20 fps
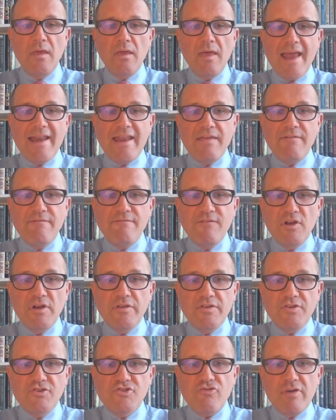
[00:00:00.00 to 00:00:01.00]
Any
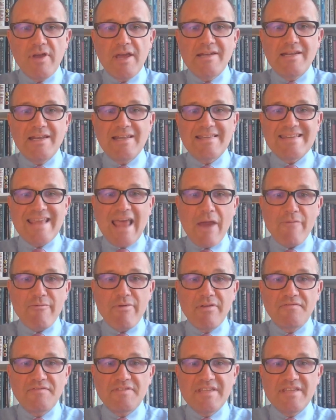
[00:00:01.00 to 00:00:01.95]
further trade and tariff